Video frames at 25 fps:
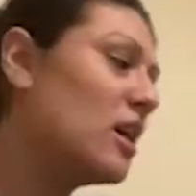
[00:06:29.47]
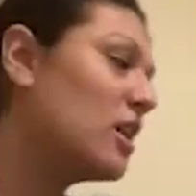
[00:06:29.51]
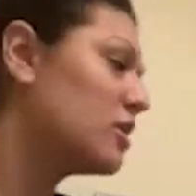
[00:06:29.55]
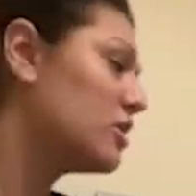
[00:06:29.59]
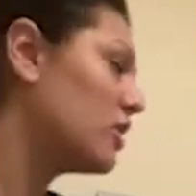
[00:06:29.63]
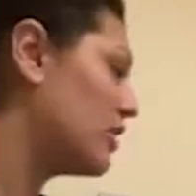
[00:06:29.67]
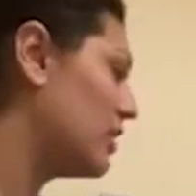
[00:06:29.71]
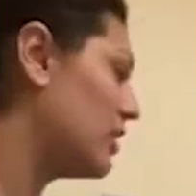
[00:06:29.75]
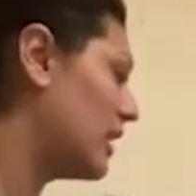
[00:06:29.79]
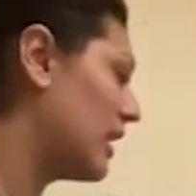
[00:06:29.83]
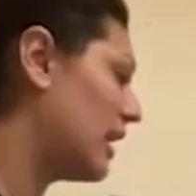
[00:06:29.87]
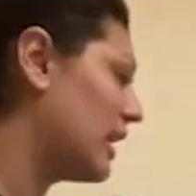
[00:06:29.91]

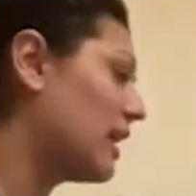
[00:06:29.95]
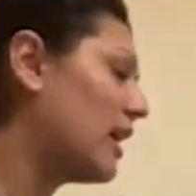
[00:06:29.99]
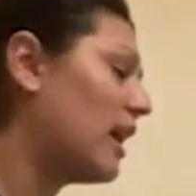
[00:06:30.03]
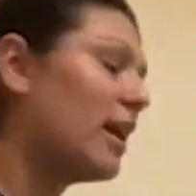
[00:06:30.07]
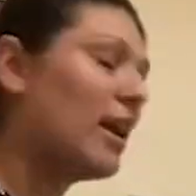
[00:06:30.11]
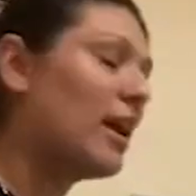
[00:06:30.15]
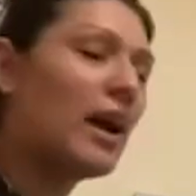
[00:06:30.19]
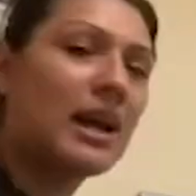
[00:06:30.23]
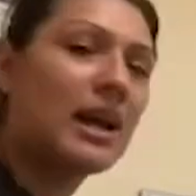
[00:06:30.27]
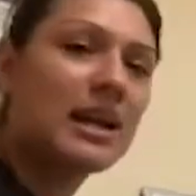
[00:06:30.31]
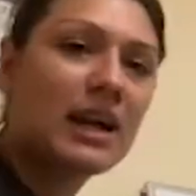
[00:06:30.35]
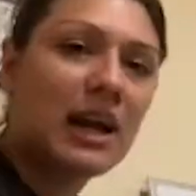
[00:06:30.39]
So then I
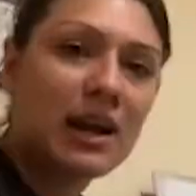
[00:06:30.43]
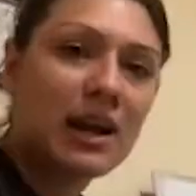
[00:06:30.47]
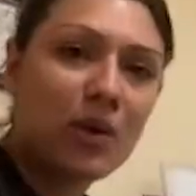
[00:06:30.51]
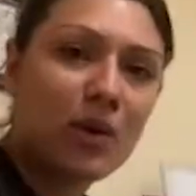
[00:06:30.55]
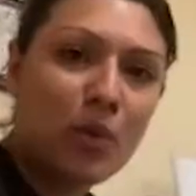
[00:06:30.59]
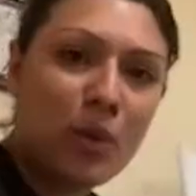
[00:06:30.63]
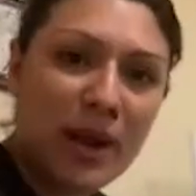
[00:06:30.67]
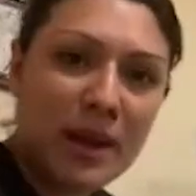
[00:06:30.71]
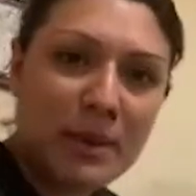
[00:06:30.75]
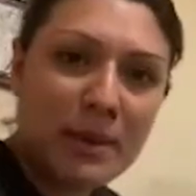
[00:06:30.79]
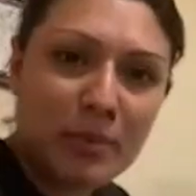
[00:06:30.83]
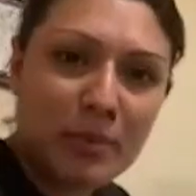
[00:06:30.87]
got a
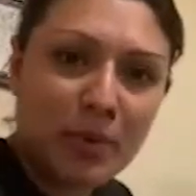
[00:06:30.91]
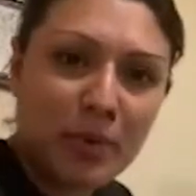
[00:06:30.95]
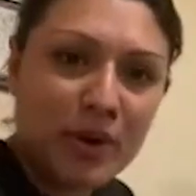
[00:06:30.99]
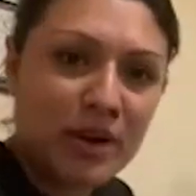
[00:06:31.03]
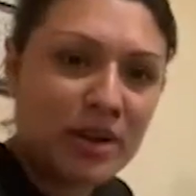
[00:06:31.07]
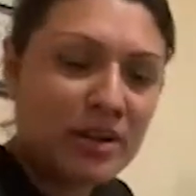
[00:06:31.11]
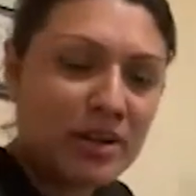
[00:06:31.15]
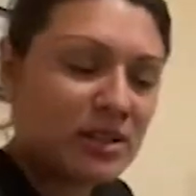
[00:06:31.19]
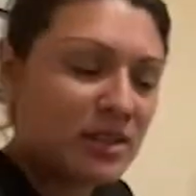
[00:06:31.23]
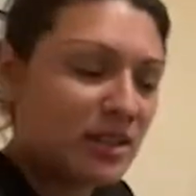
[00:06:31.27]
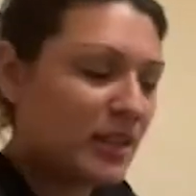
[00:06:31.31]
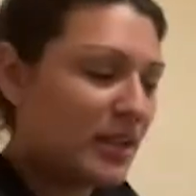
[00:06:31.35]

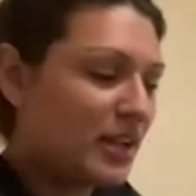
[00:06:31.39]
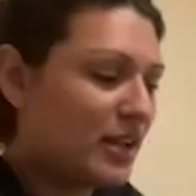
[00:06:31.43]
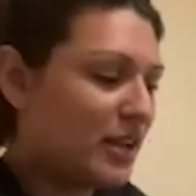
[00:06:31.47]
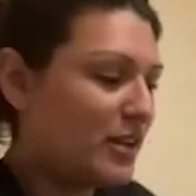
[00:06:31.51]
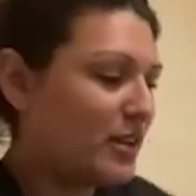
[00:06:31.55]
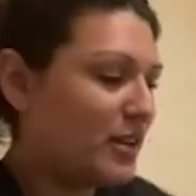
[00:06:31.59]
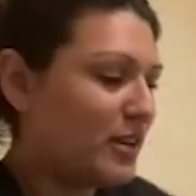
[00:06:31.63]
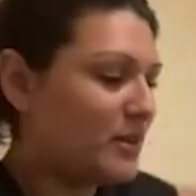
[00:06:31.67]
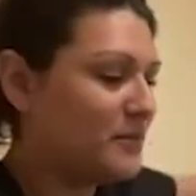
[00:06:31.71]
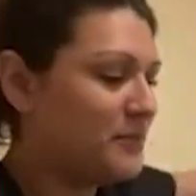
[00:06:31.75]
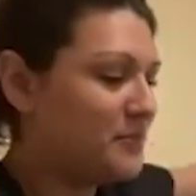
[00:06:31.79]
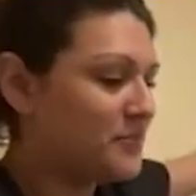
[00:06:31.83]
whiteboard
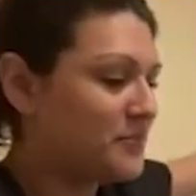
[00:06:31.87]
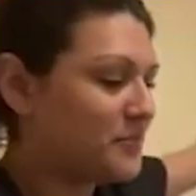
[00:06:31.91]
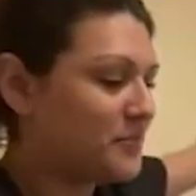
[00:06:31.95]
here.